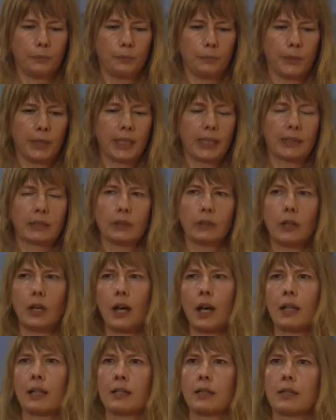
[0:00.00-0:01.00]
being
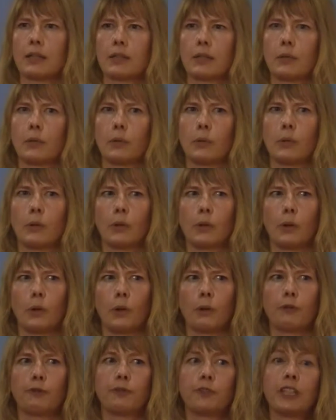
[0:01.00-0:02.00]
lost
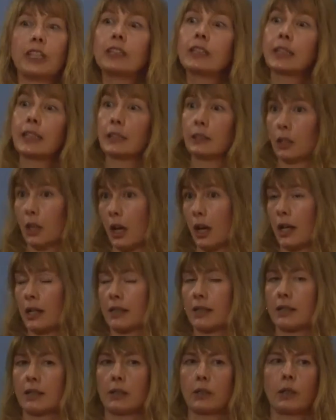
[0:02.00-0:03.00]
or feeling
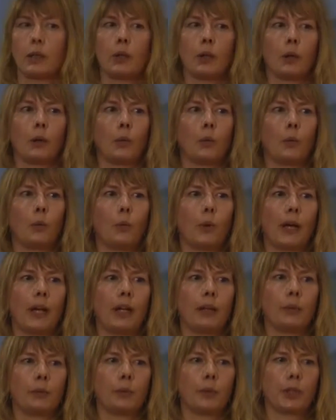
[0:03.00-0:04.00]
lost
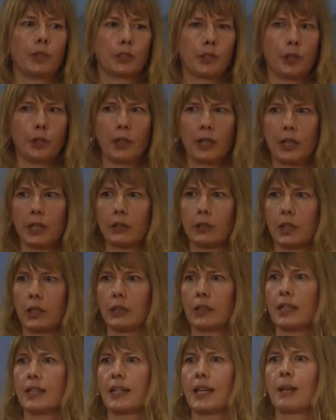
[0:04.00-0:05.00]
when returning
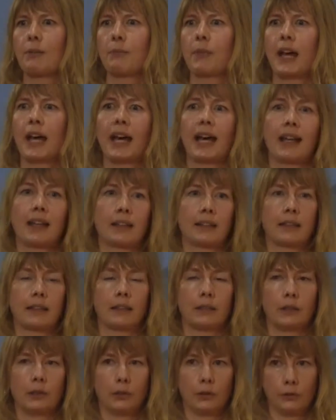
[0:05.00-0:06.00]
along the same path
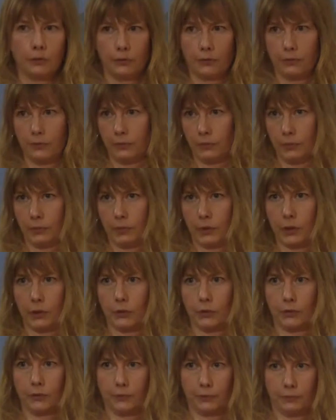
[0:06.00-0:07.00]

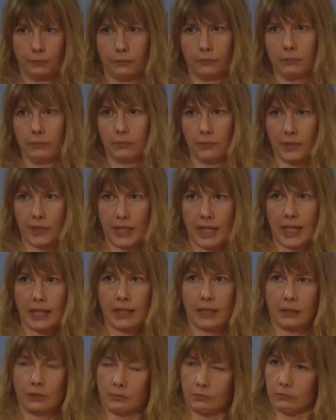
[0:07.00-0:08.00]
you've
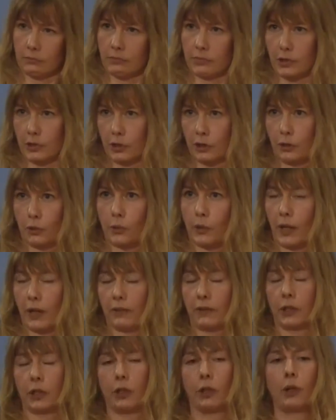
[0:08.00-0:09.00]
taken to
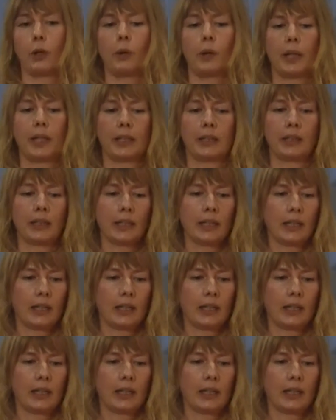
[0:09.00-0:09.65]
wherever you're going